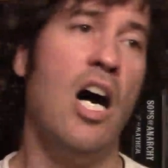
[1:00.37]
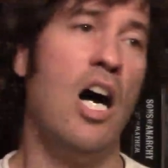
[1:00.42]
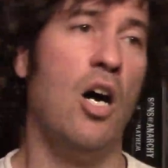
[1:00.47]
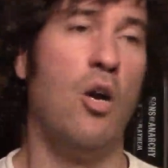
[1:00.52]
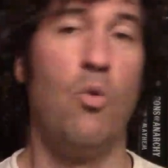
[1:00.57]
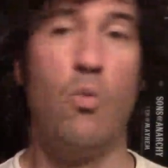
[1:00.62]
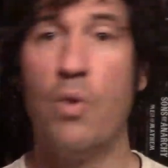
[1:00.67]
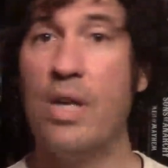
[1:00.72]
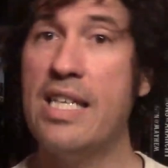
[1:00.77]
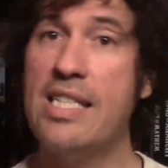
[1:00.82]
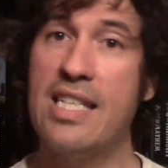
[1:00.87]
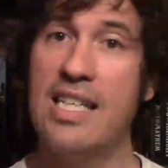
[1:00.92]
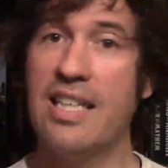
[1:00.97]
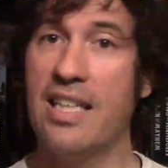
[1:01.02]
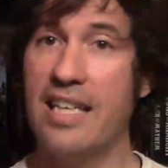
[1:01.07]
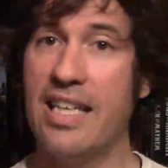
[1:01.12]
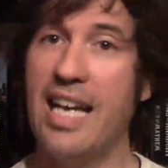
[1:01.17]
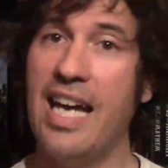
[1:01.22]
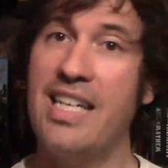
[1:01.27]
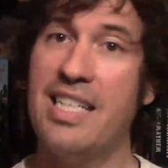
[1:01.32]

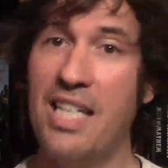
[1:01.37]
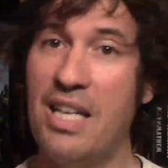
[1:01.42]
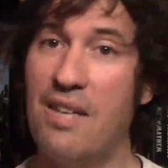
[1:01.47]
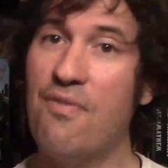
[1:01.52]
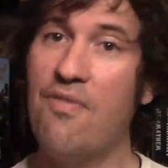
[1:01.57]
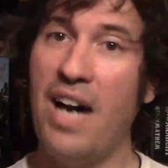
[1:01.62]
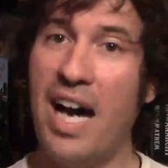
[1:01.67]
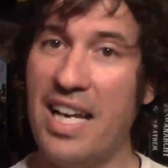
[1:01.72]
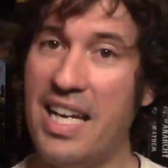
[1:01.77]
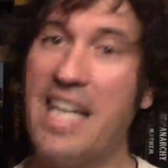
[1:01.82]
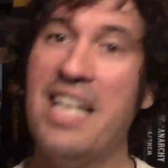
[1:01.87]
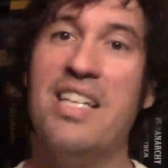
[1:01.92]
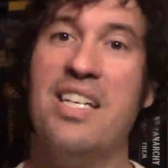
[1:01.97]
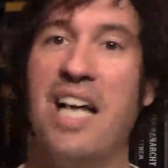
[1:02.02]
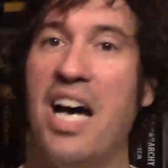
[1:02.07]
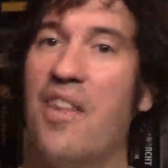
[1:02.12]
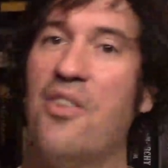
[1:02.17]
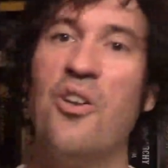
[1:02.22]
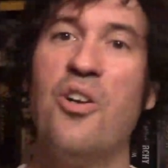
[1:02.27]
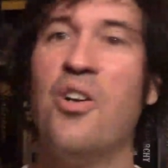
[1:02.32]
Recently, I did find
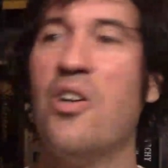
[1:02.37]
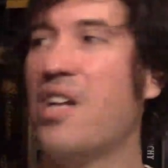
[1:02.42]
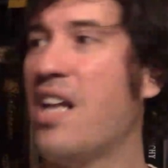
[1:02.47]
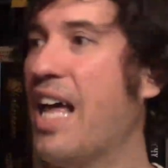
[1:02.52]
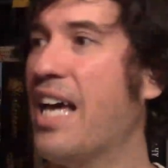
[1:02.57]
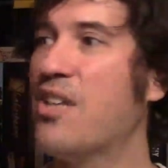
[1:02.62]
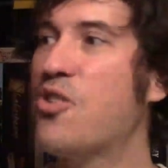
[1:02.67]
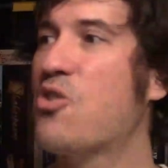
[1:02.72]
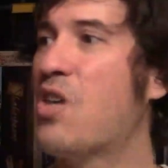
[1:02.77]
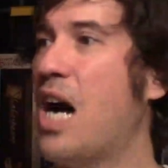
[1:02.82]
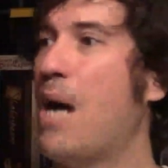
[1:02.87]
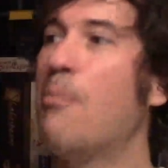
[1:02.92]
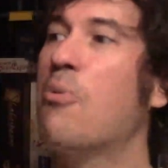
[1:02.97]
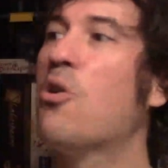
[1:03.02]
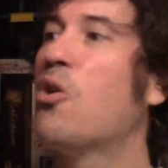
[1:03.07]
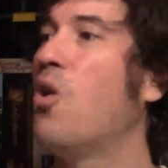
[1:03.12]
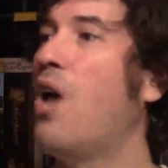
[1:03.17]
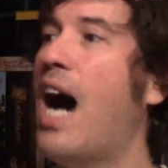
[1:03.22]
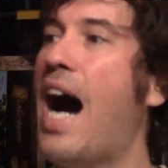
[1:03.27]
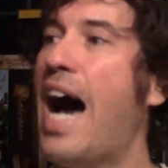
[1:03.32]
another like
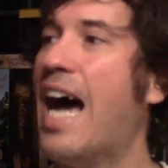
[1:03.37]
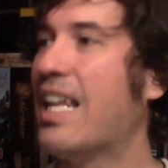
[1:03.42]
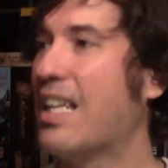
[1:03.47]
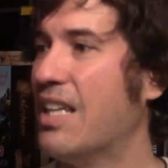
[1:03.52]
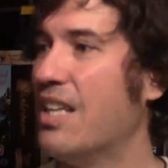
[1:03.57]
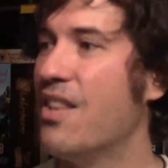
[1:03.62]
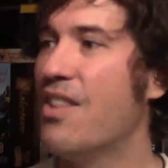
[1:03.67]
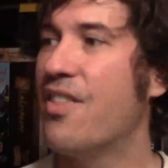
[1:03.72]
tropical island